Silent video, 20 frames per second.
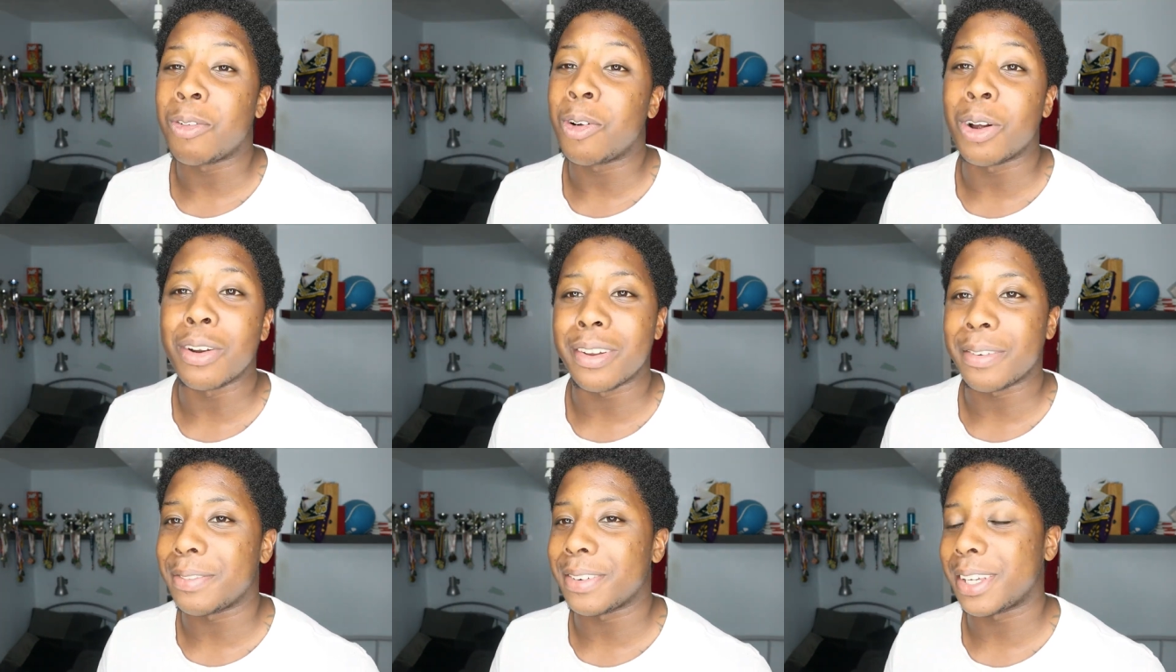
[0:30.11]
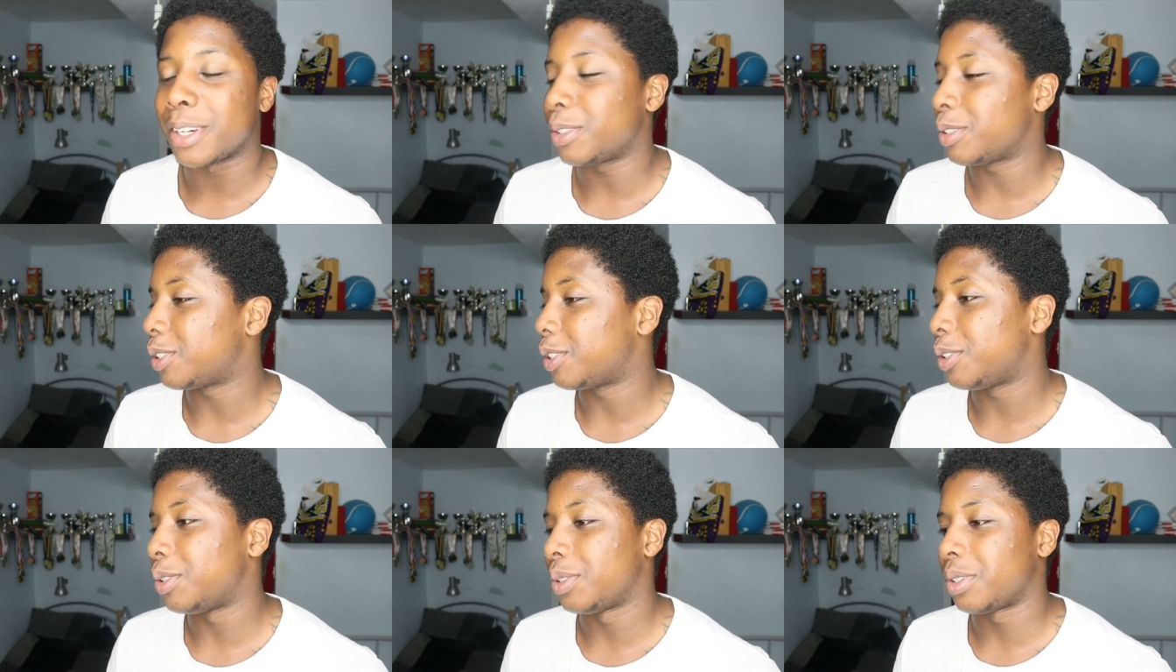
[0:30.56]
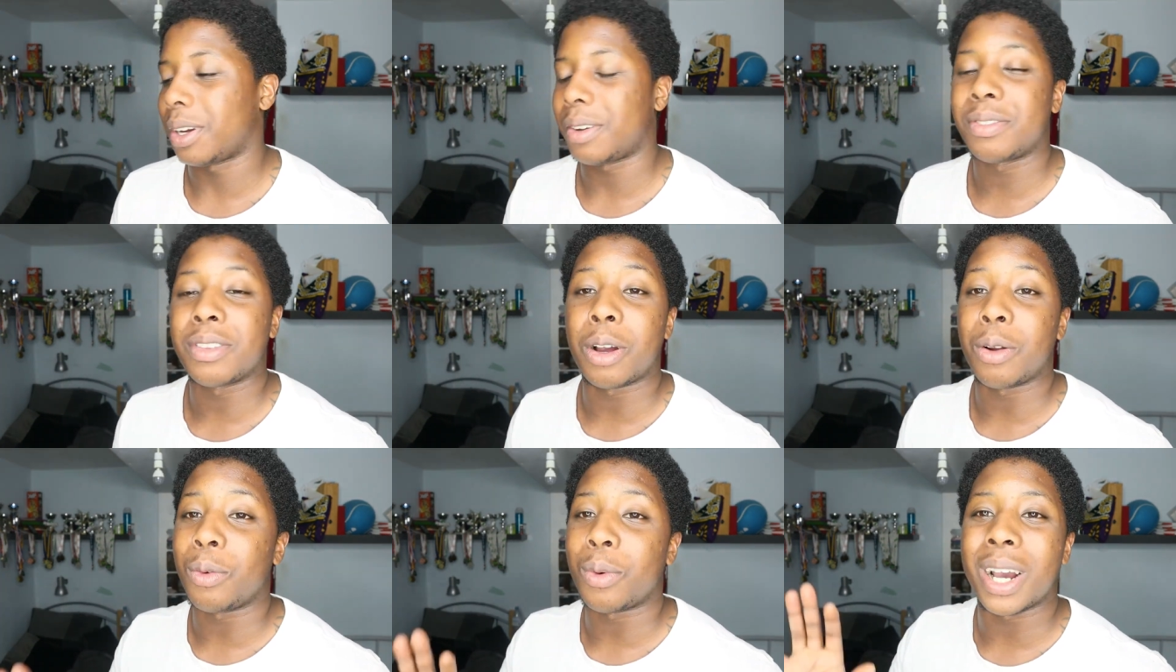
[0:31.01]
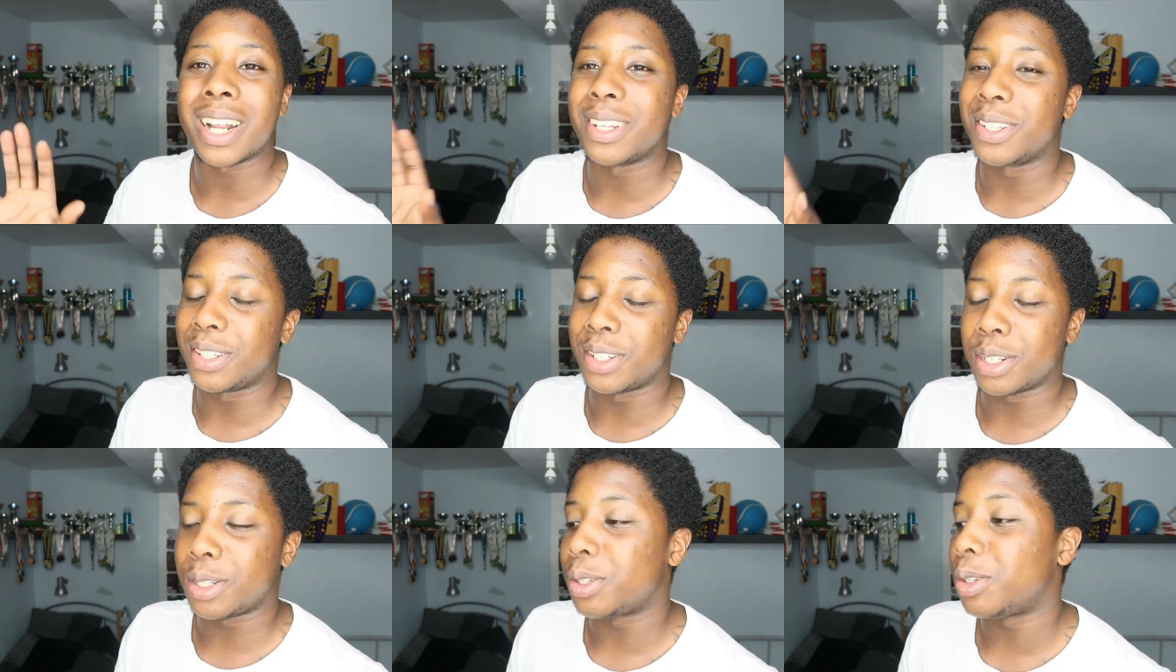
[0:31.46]
I've got nothing else to do. I've done what I
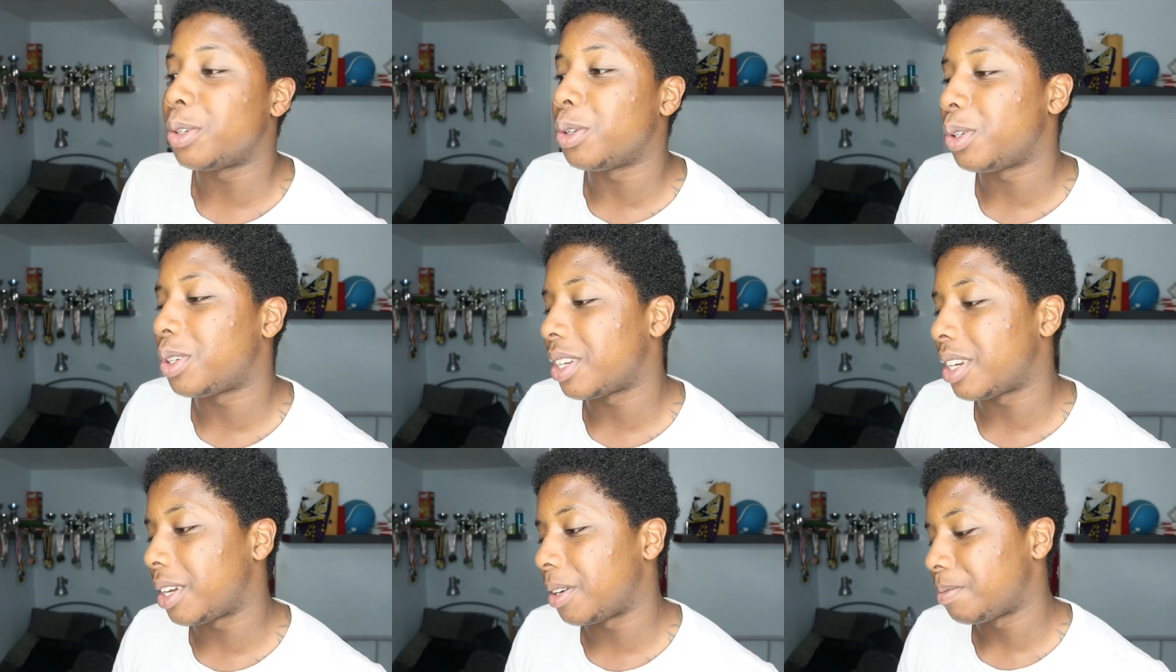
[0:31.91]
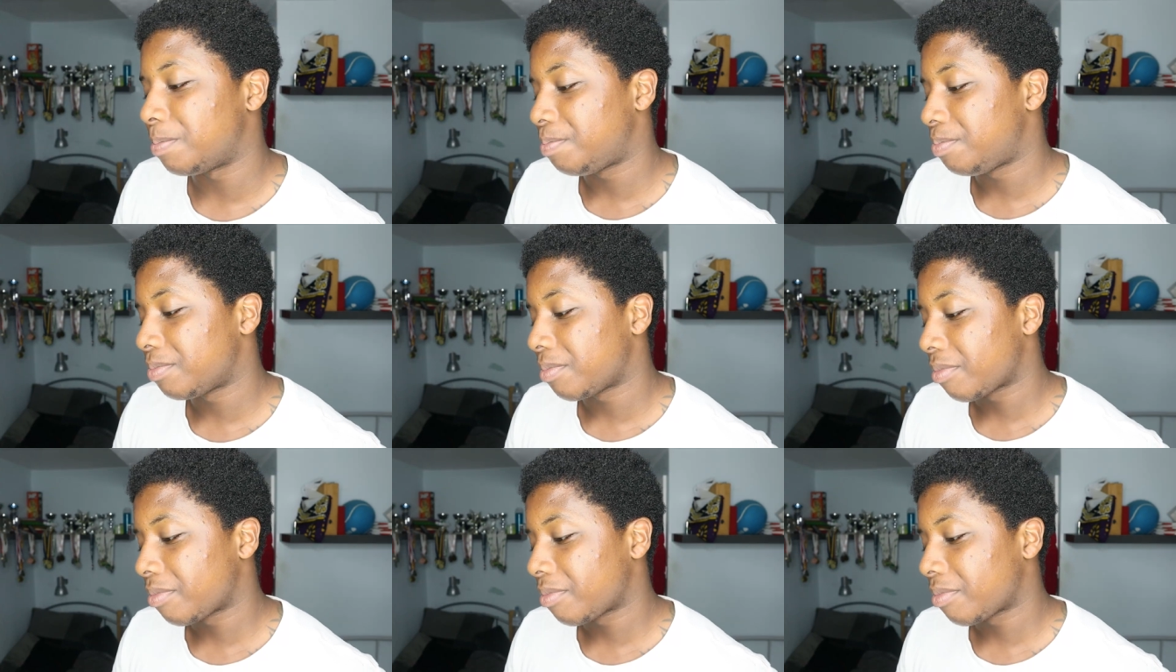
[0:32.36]
needed to do today.